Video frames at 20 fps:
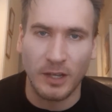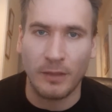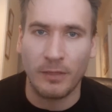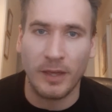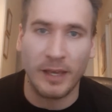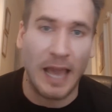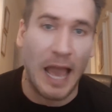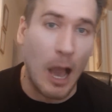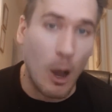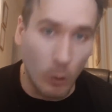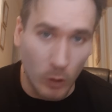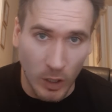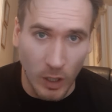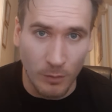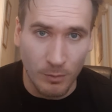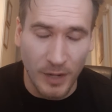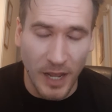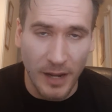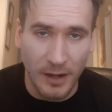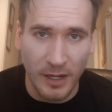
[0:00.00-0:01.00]
I think
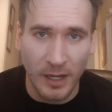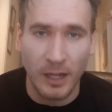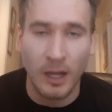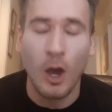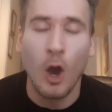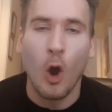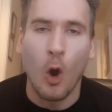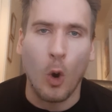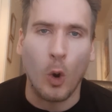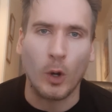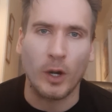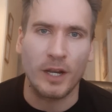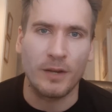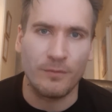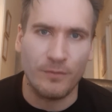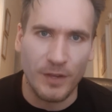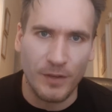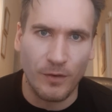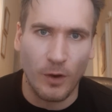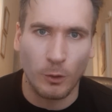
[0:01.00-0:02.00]
outcome data or in
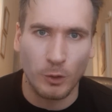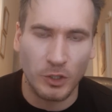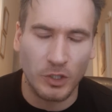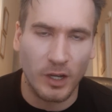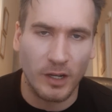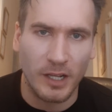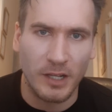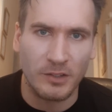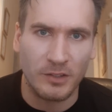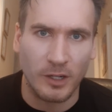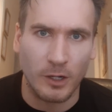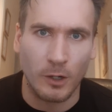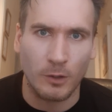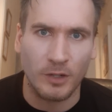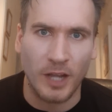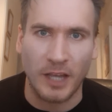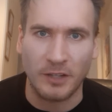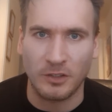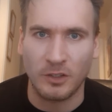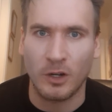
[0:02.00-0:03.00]
vivo studies that are
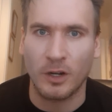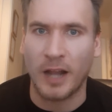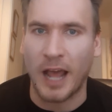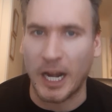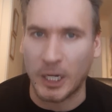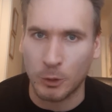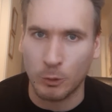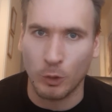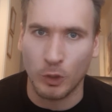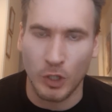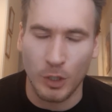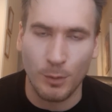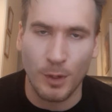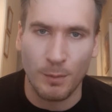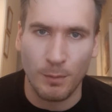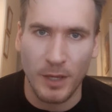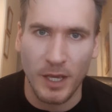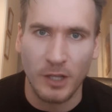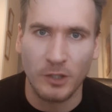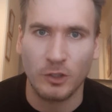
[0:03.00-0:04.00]
tested on actual
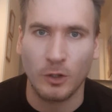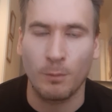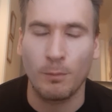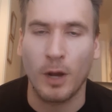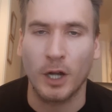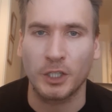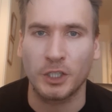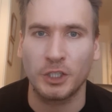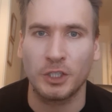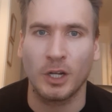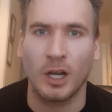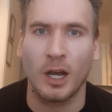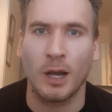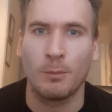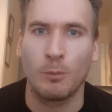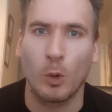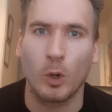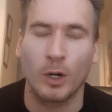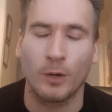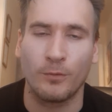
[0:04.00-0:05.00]
human beings are much uh,
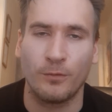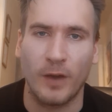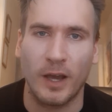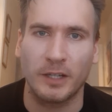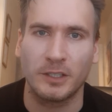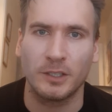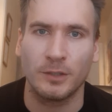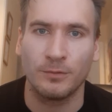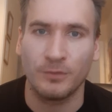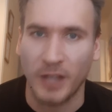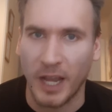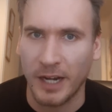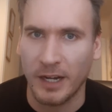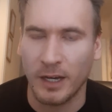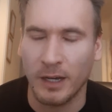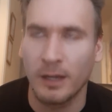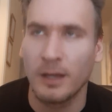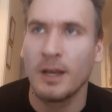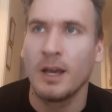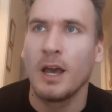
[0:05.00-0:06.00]
more effective
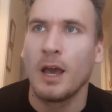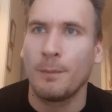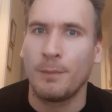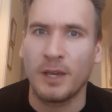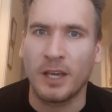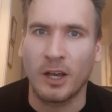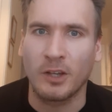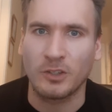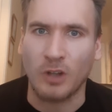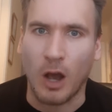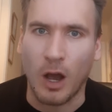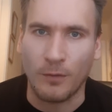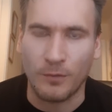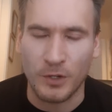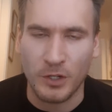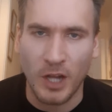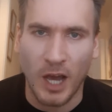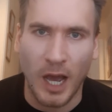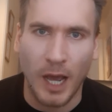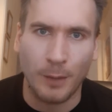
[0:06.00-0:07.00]
data because
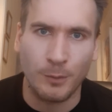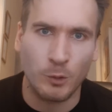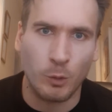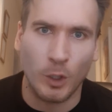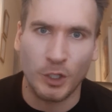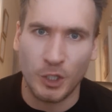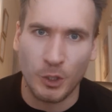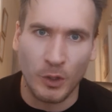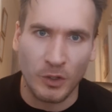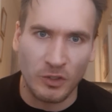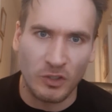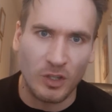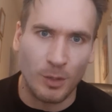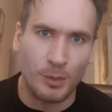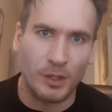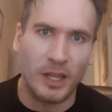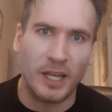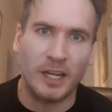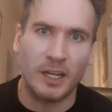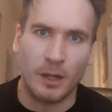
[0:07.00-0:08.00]
oftentimes what you can
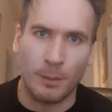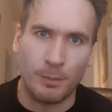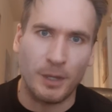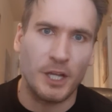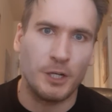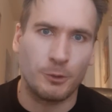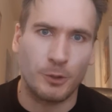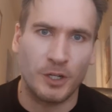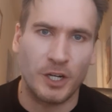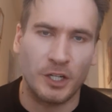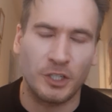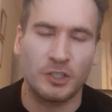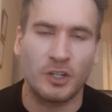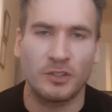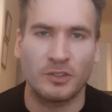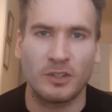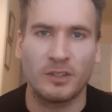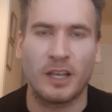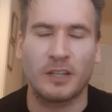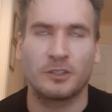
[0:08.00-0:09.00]
stimulate in a petri dish
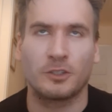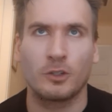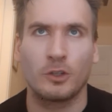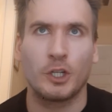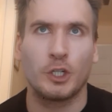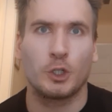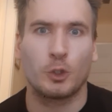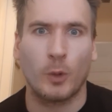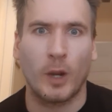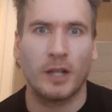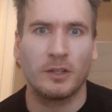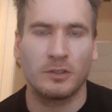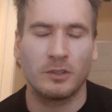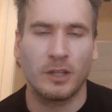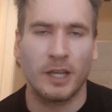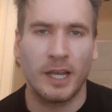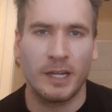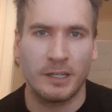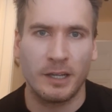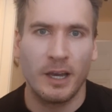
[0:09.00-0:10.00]
doesn't necessarily
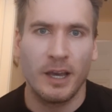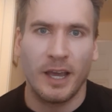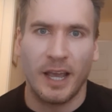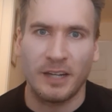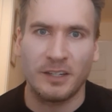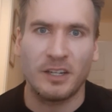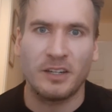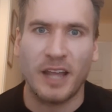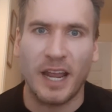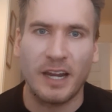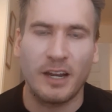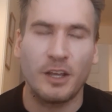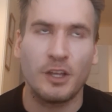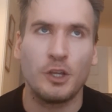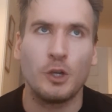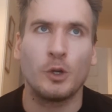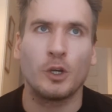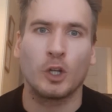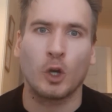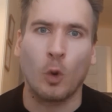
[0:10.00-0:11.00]
translate into data
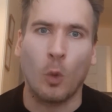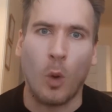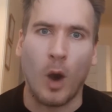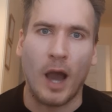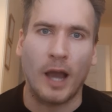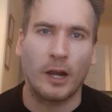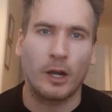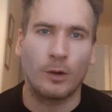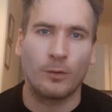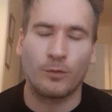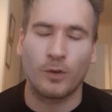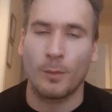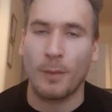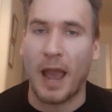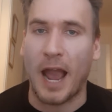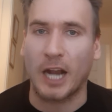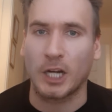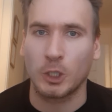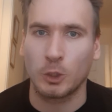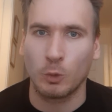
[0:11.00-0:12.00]
you can acquire from
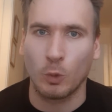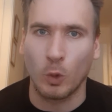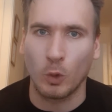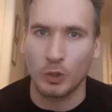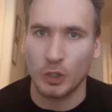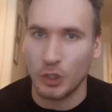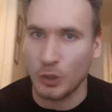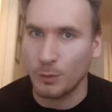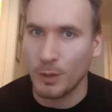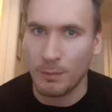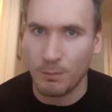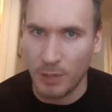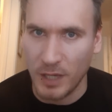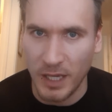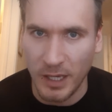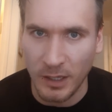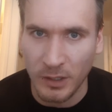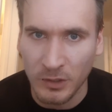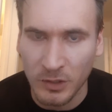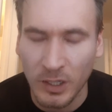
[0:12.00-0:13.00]
actual human
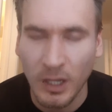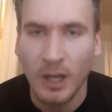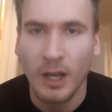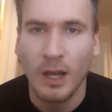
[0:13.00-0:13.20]
beings.